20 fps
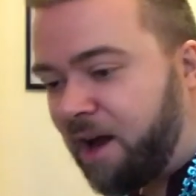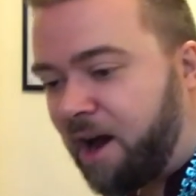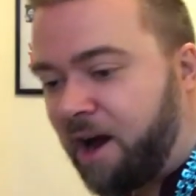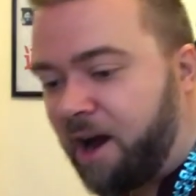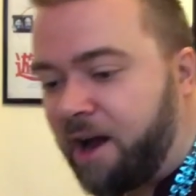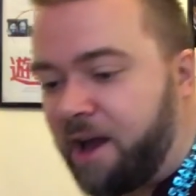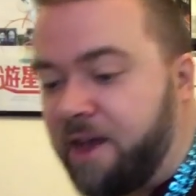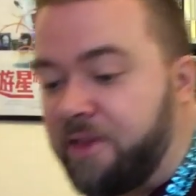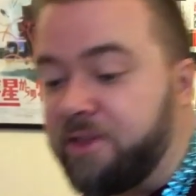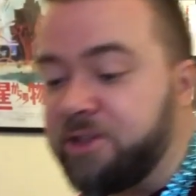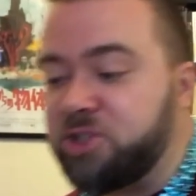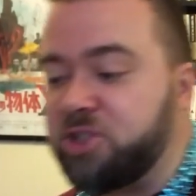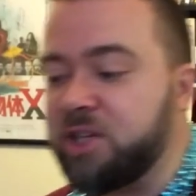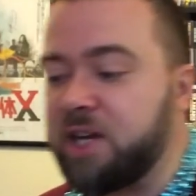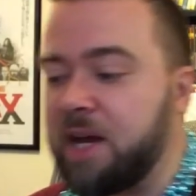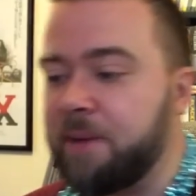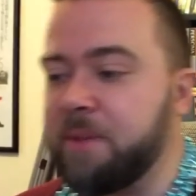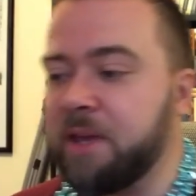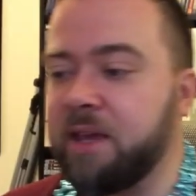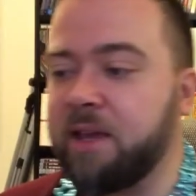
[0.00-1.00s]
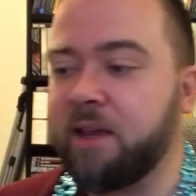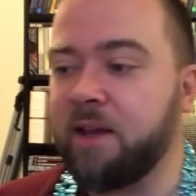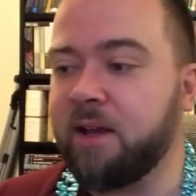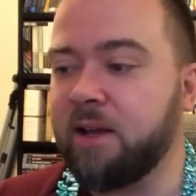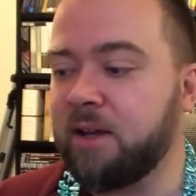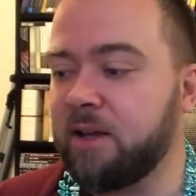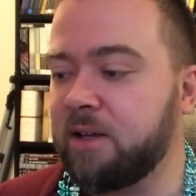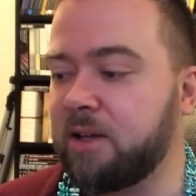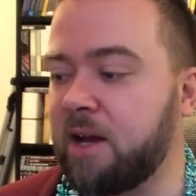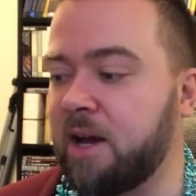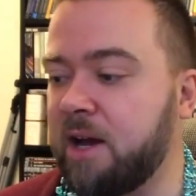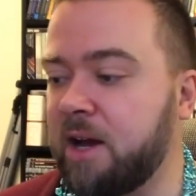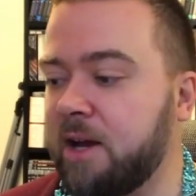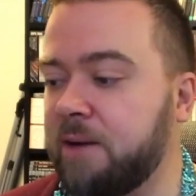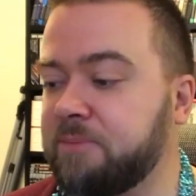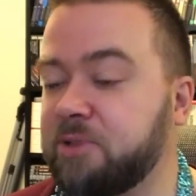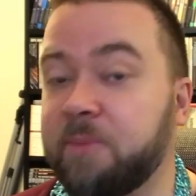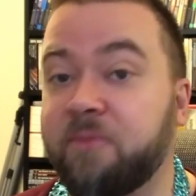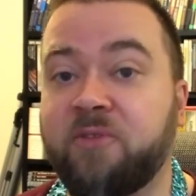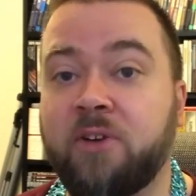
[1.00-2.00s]
And then she got me
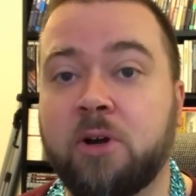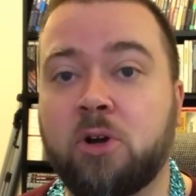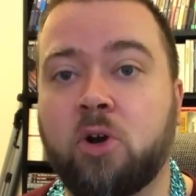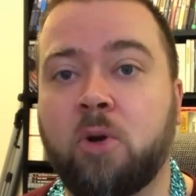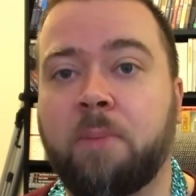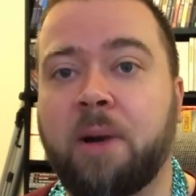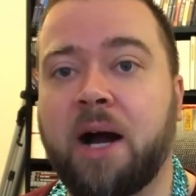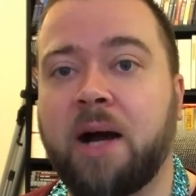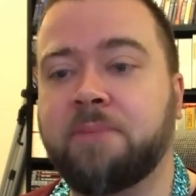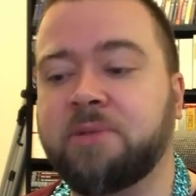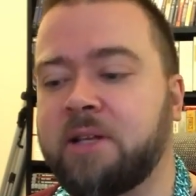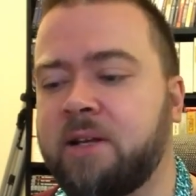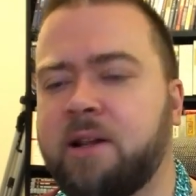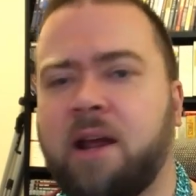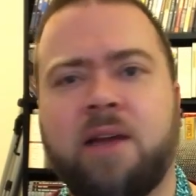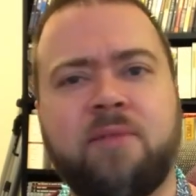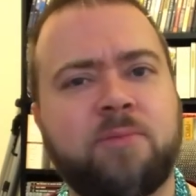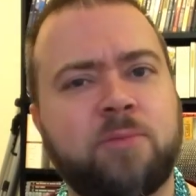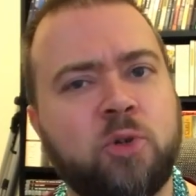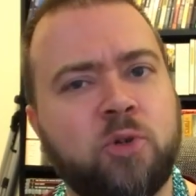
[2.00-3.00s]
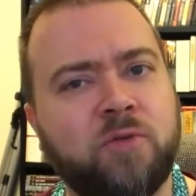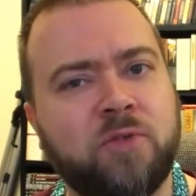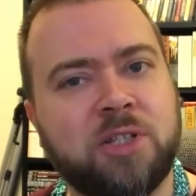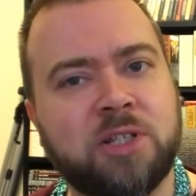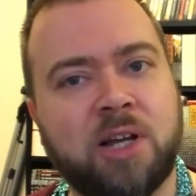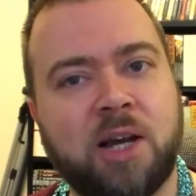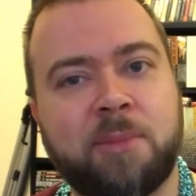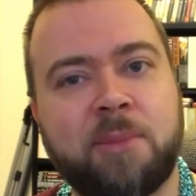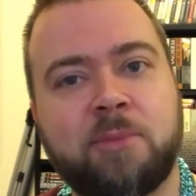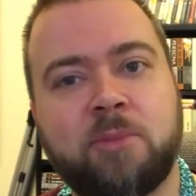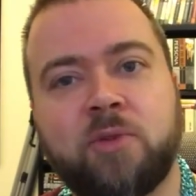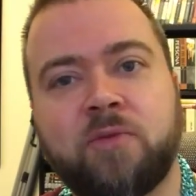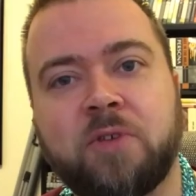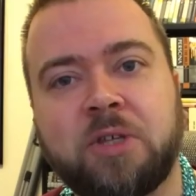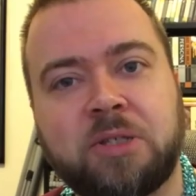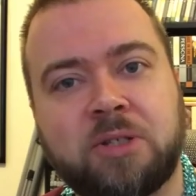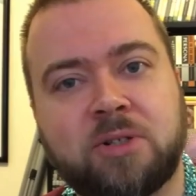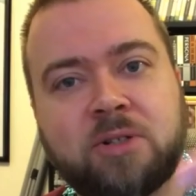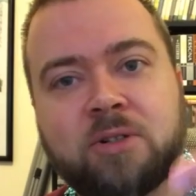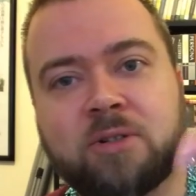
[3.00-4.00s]
some Funko Pops, and I have movies coming.
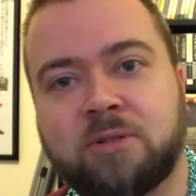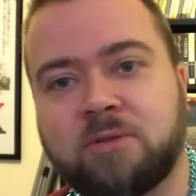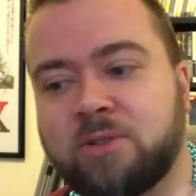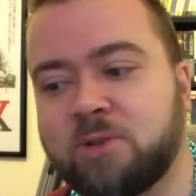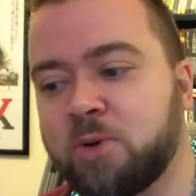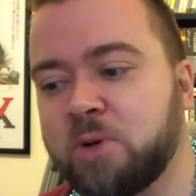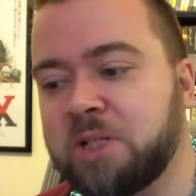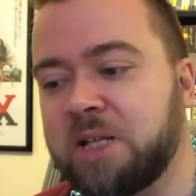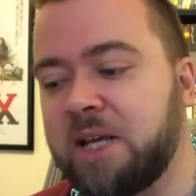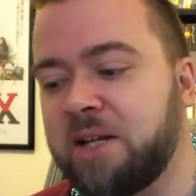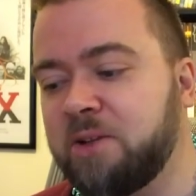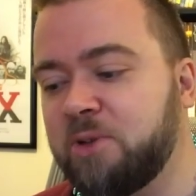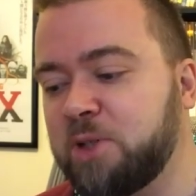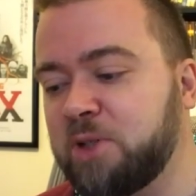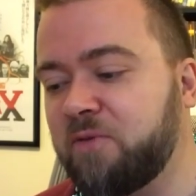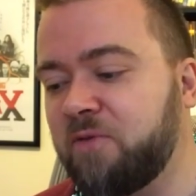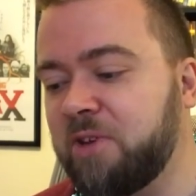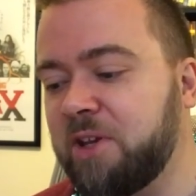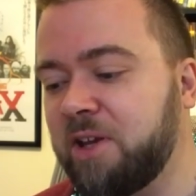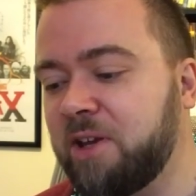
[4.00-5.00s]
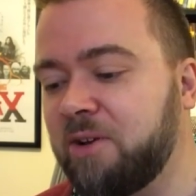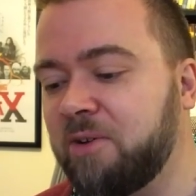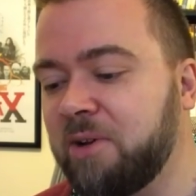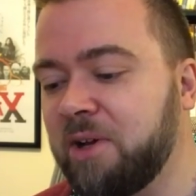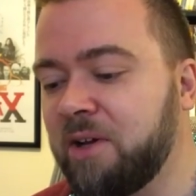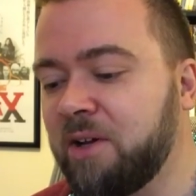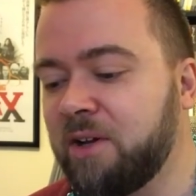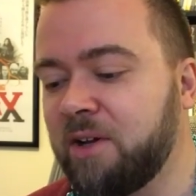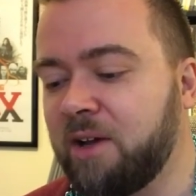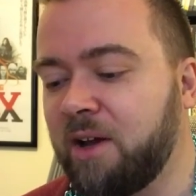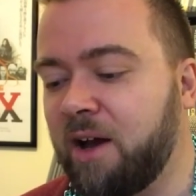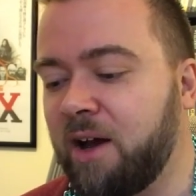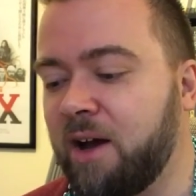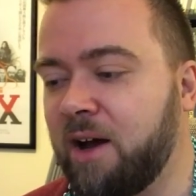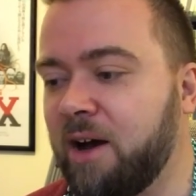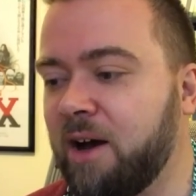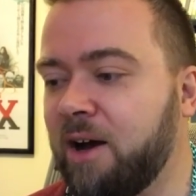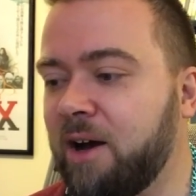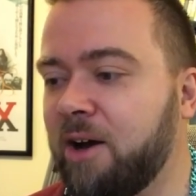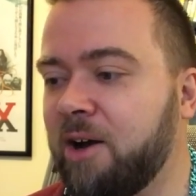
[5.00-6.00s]
Movies are towards the end of this video.
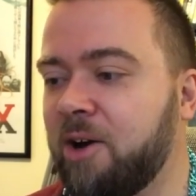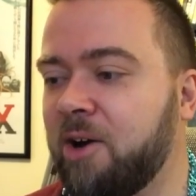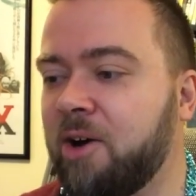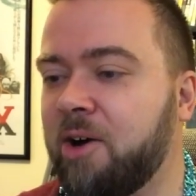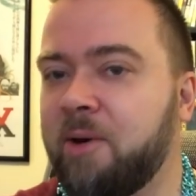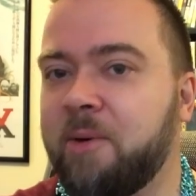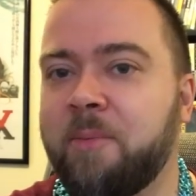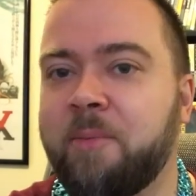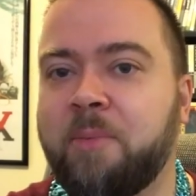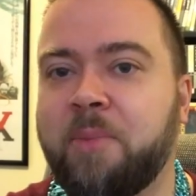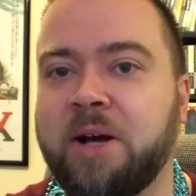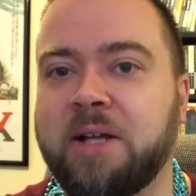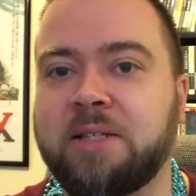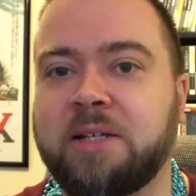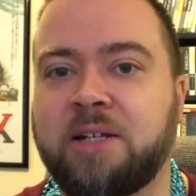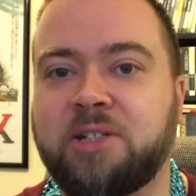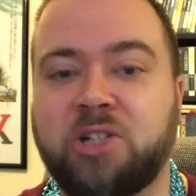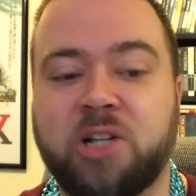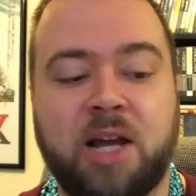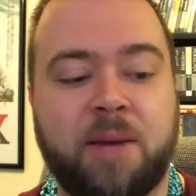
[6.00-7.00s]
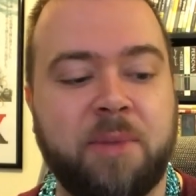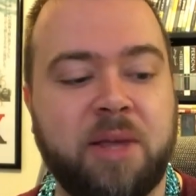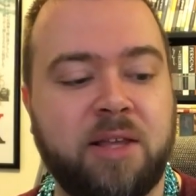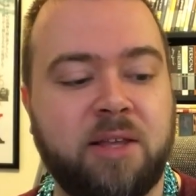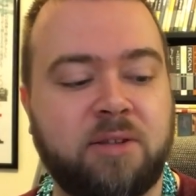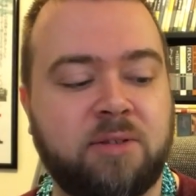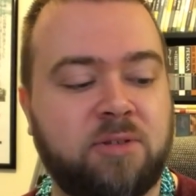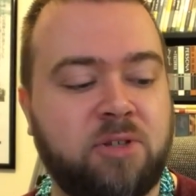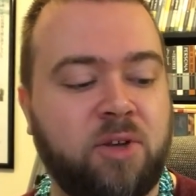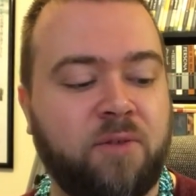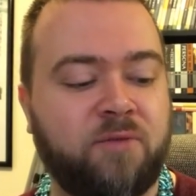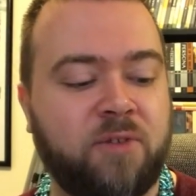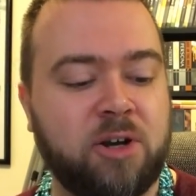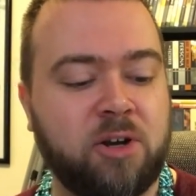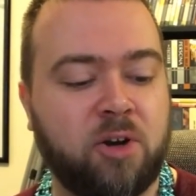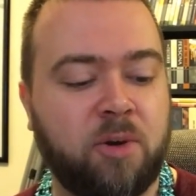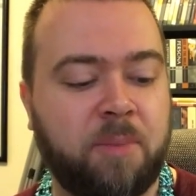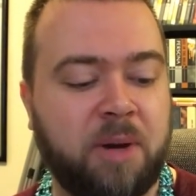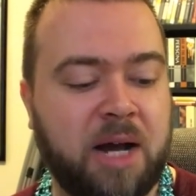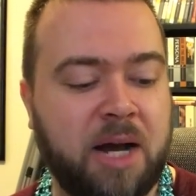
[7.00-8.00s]
She got me two
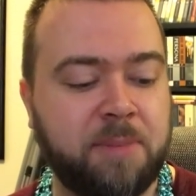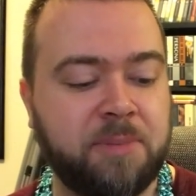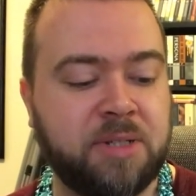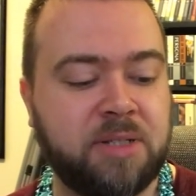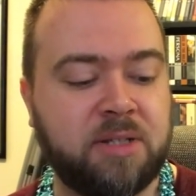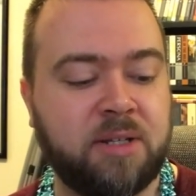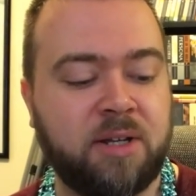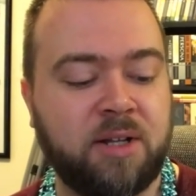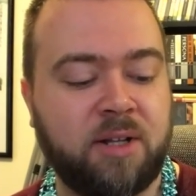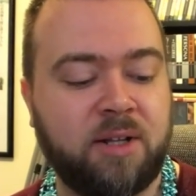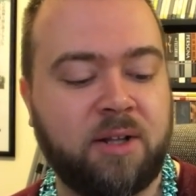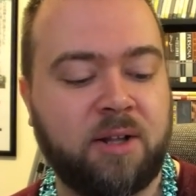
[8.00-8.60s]
Funko Pops.